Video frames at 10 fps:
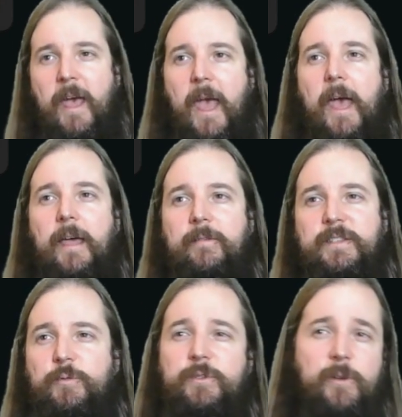And
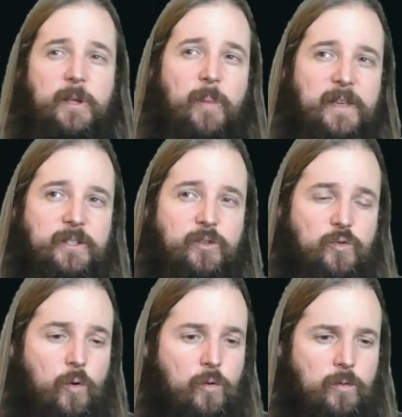this one's running pest
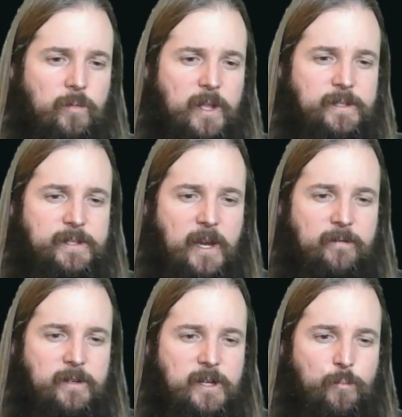control instead of
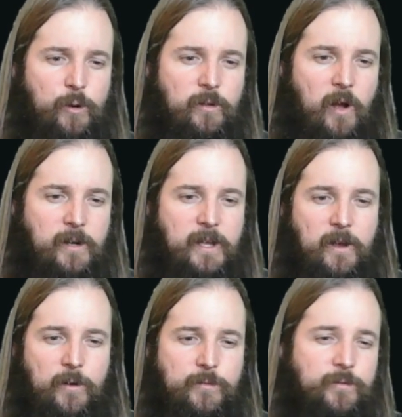the temporary
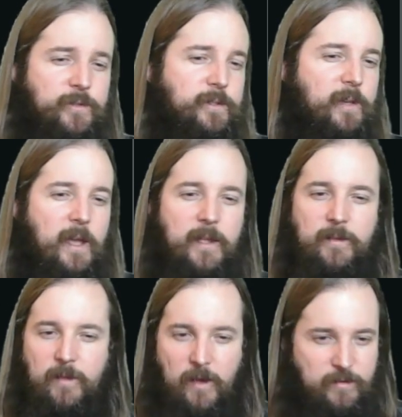lockdowns
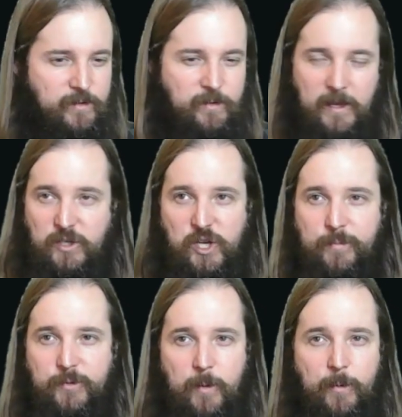and the others like cheap
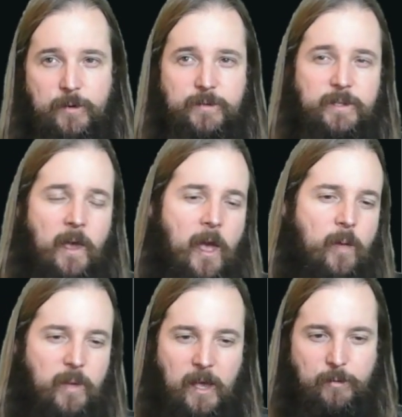sweepers.
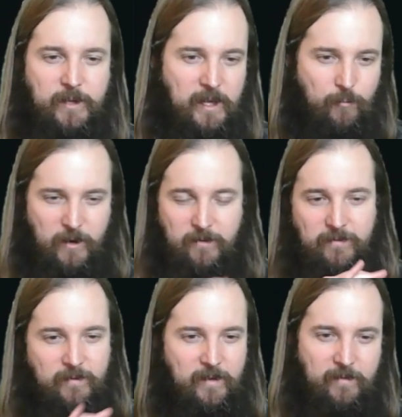Being able to get rid
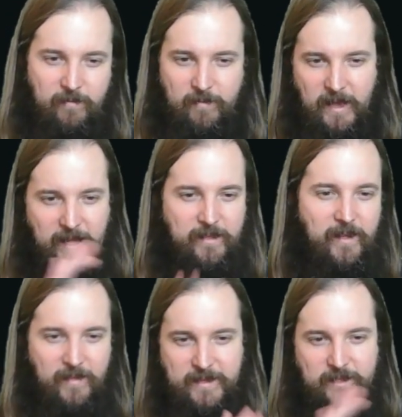of
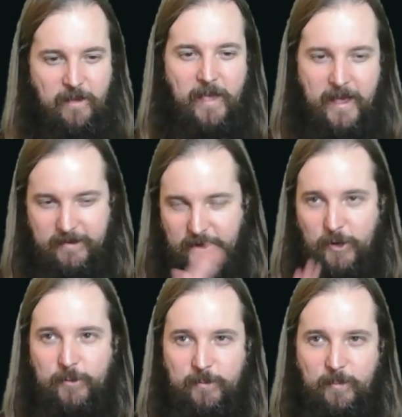anything that's on that,
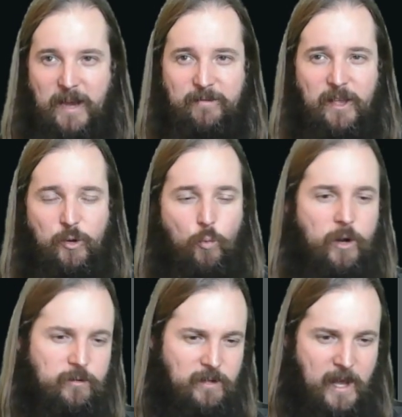mana value
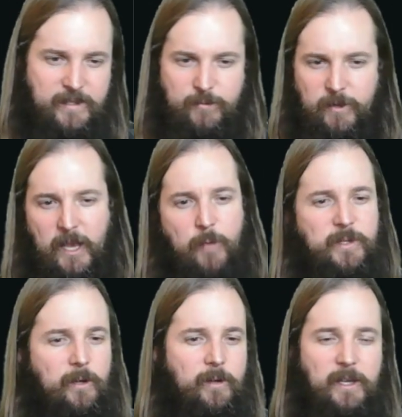1 or less really helps
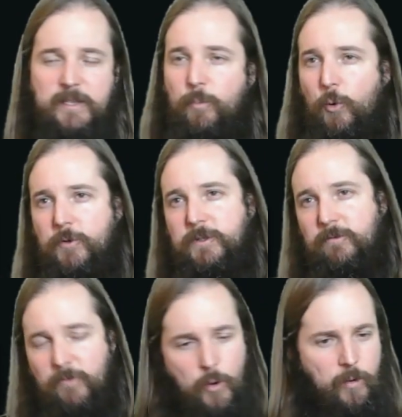against Boros
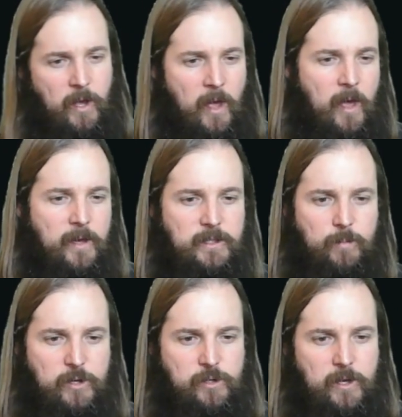Convoke,
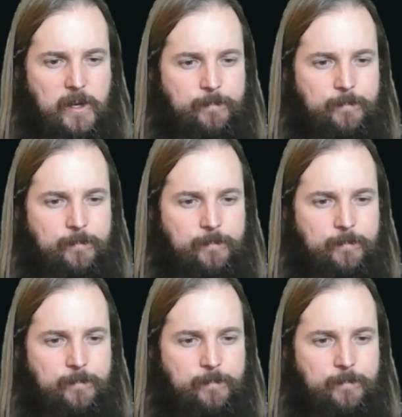especially.